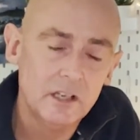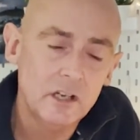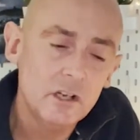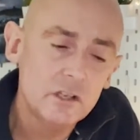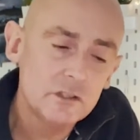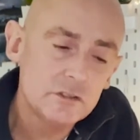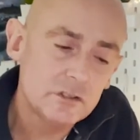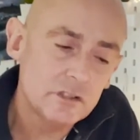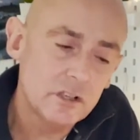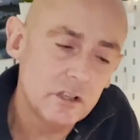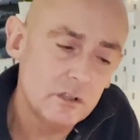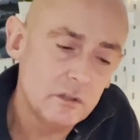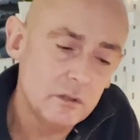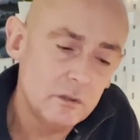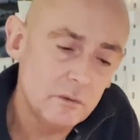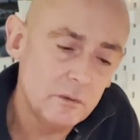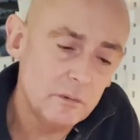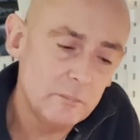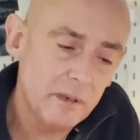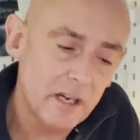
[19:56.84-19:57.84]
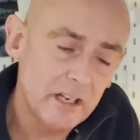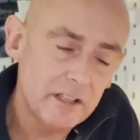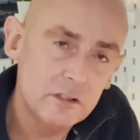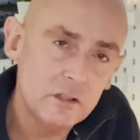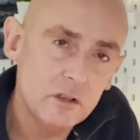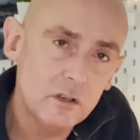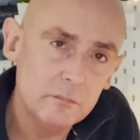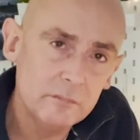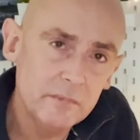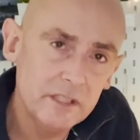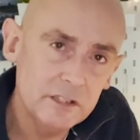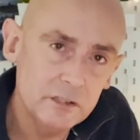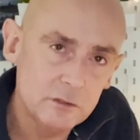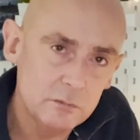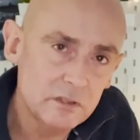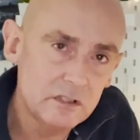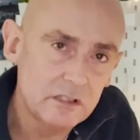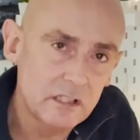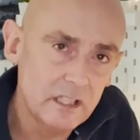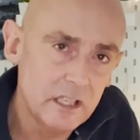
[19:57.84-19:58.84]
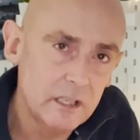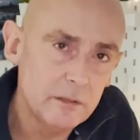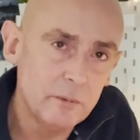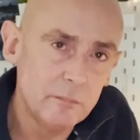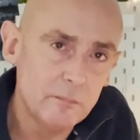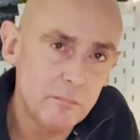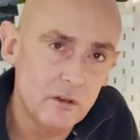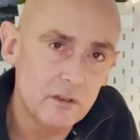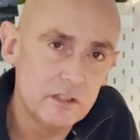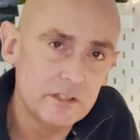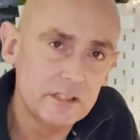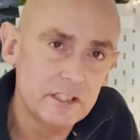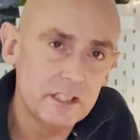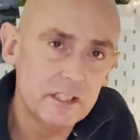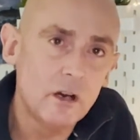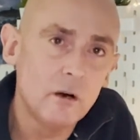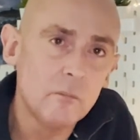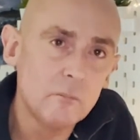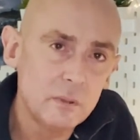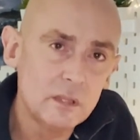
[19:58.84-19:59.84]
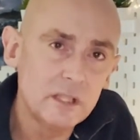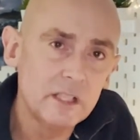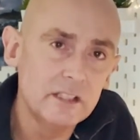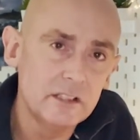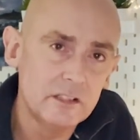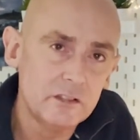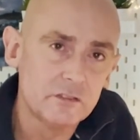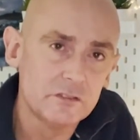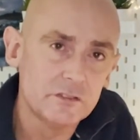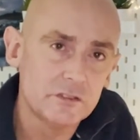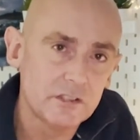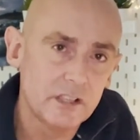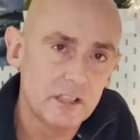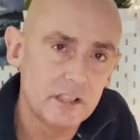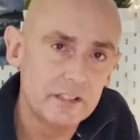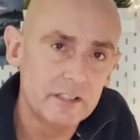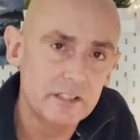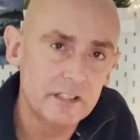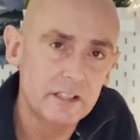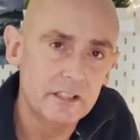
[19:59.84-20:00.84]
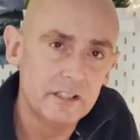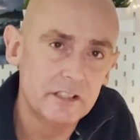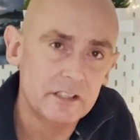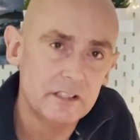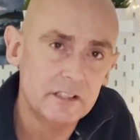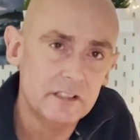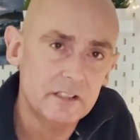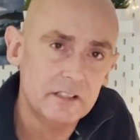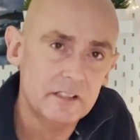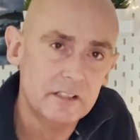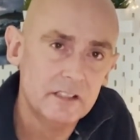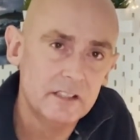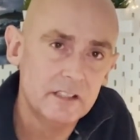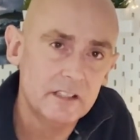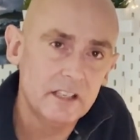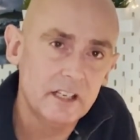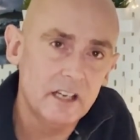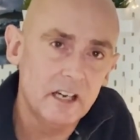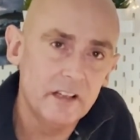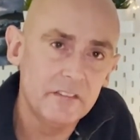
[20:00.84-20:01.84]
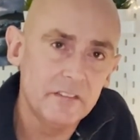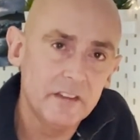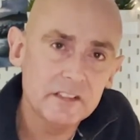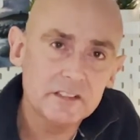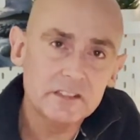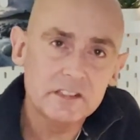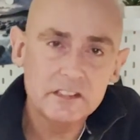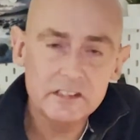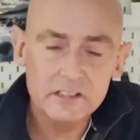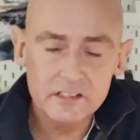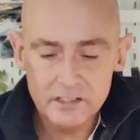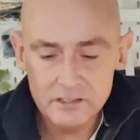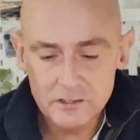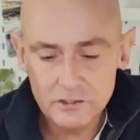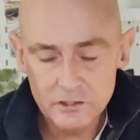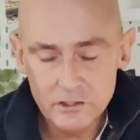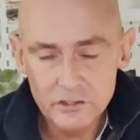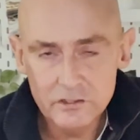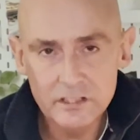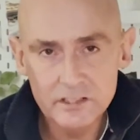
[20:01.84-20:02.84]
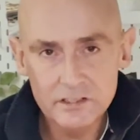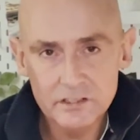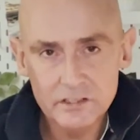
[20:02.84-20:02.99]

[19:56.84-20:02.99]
So by no means was the Labour Party completely on side here. And that's a decision you need